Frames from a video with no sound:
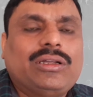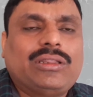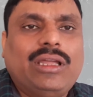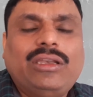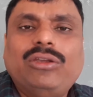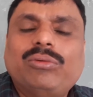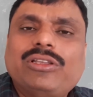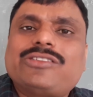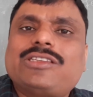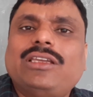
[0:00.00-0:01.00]
Then you will
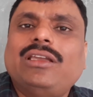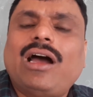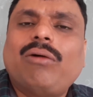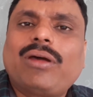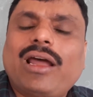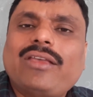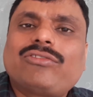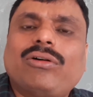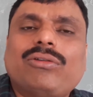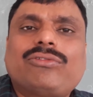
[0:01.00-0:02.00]
see our eyes
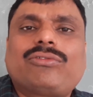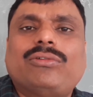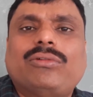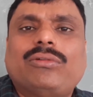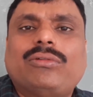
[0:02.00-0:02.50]
also